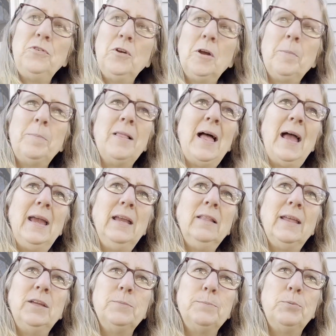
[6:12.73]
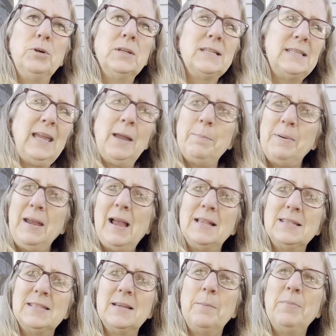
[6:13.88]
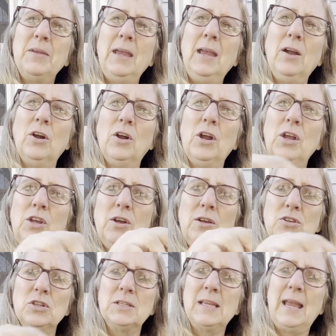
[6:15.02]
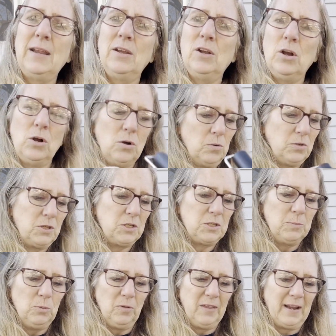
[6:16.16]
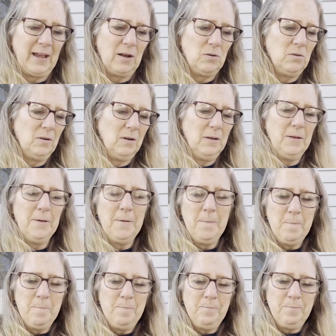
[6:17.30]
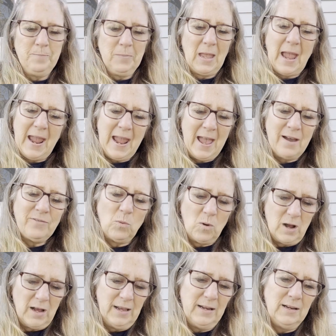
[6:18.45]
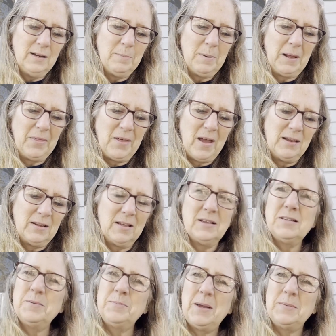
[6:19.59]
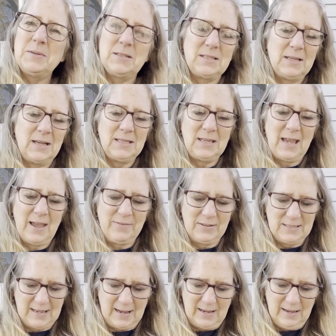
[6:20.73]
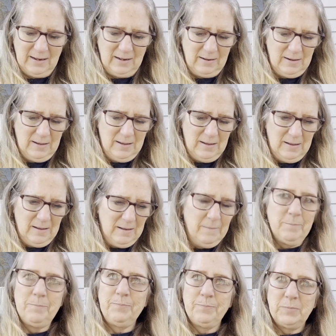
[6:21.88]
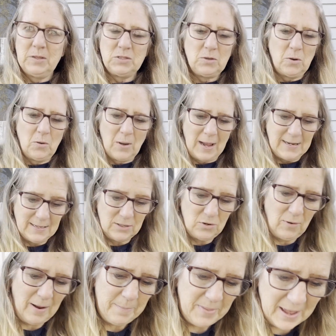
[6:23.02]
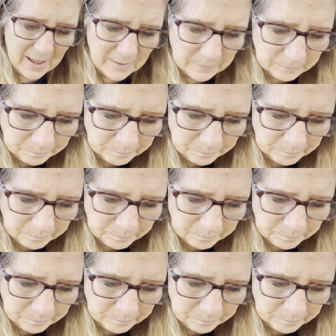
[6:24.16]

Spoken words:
you're applying, like put stamping on something, or you can just kind of go to smooth it out. I have one, but I thought sometimes it's nice to have a second. So I did grab that.